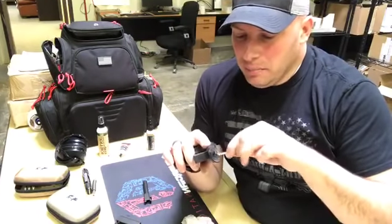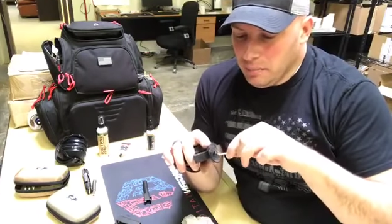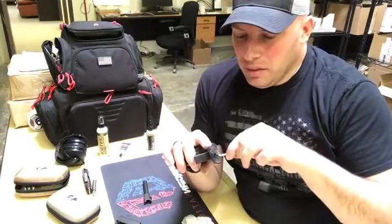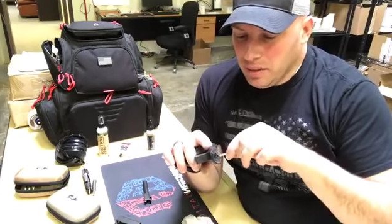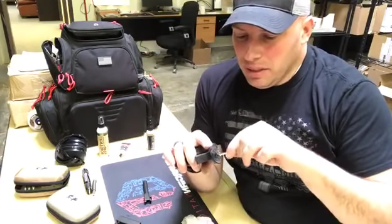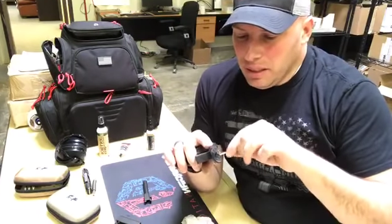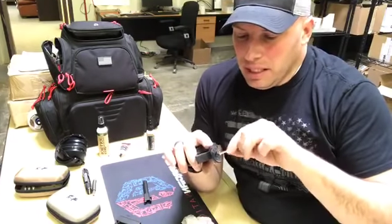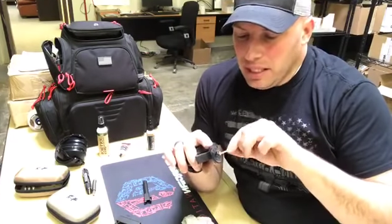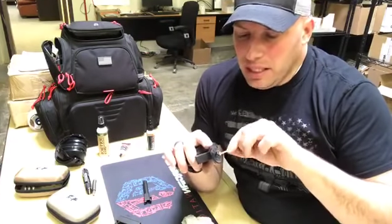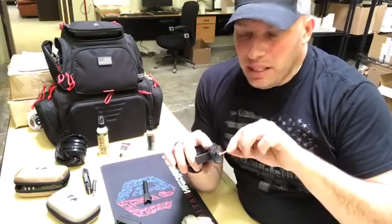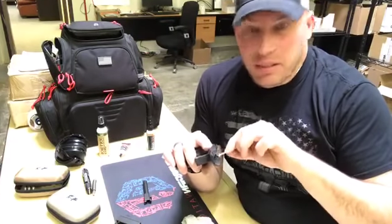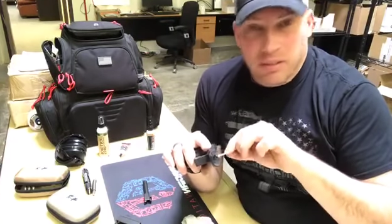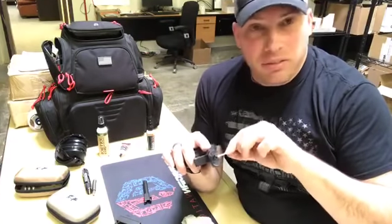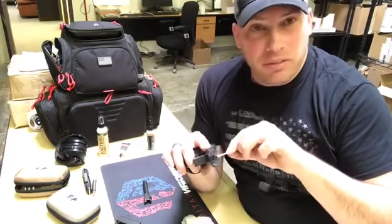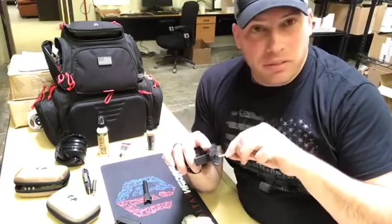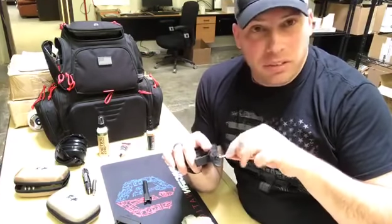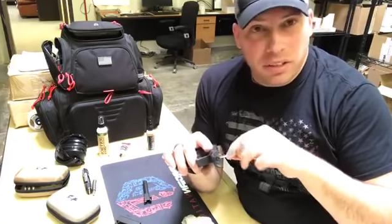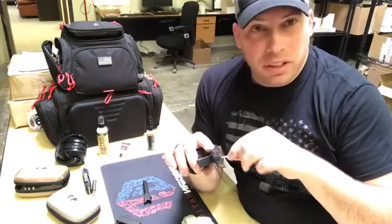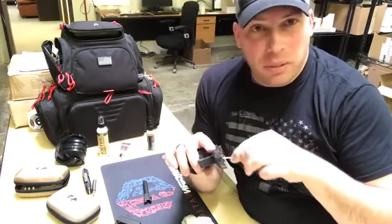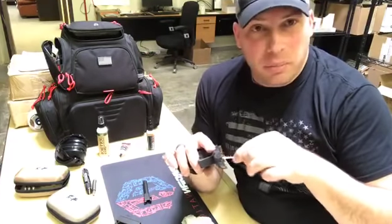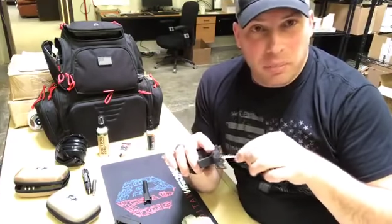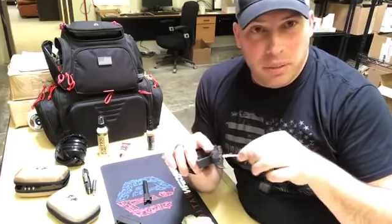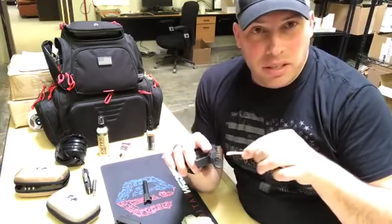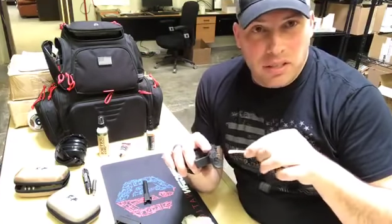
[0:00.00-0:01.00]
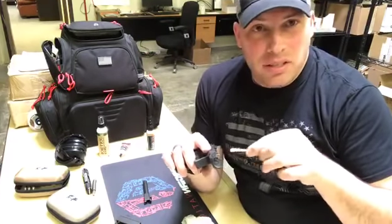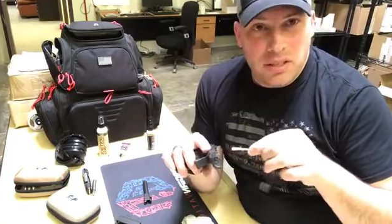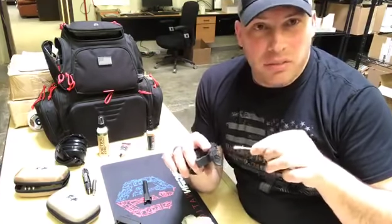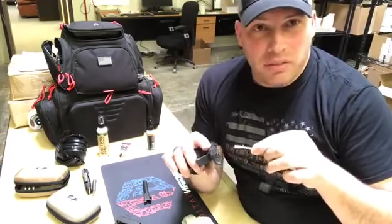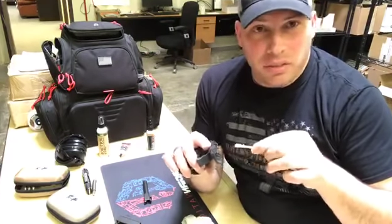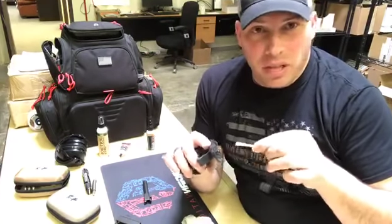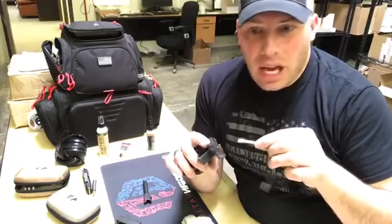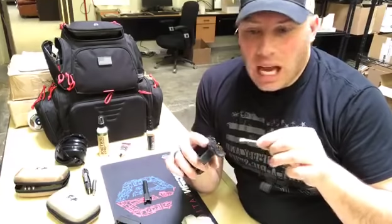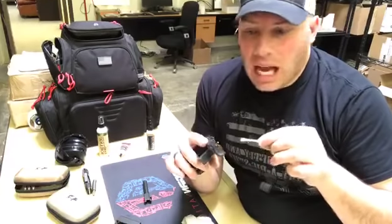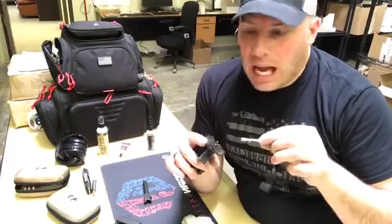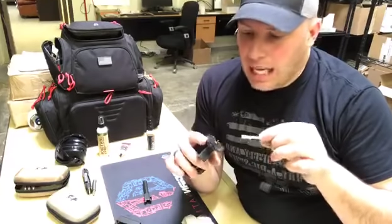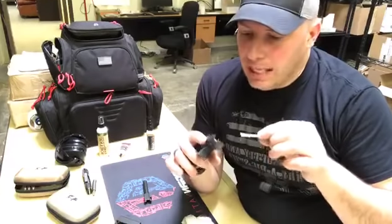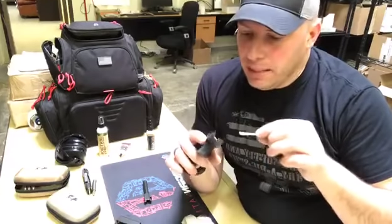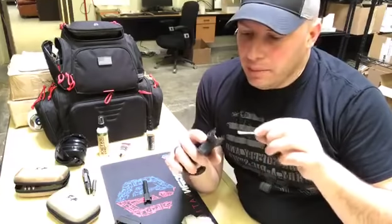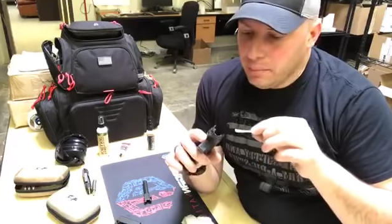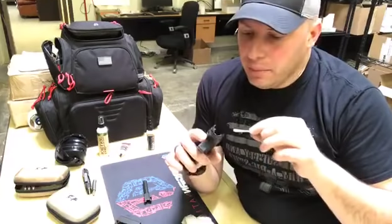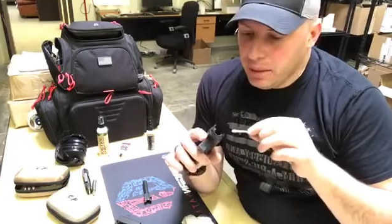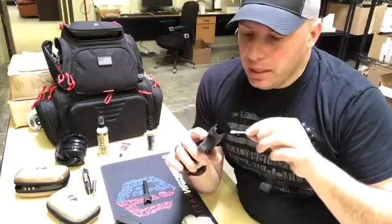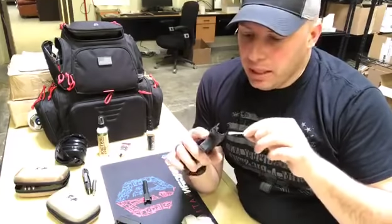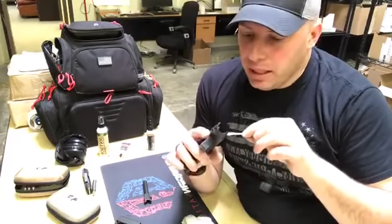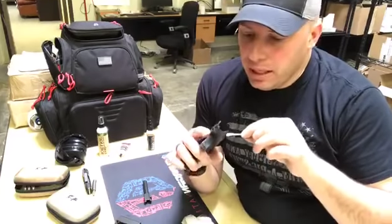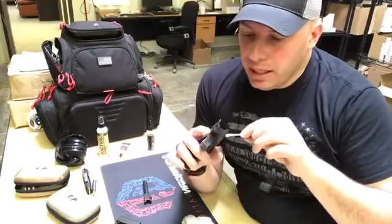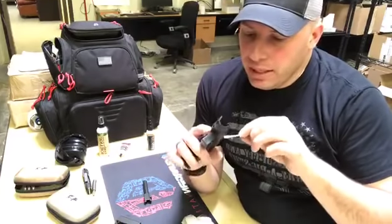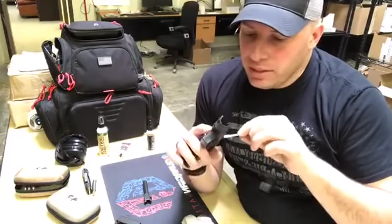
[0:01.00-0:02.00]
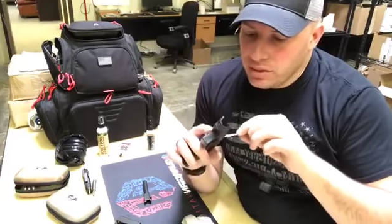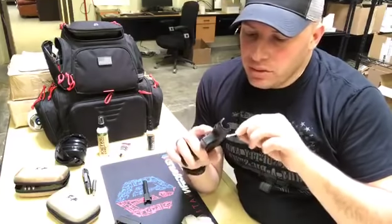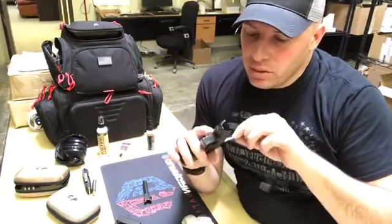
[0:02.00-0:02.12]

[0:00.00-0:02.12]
leave little bits of cotton behind.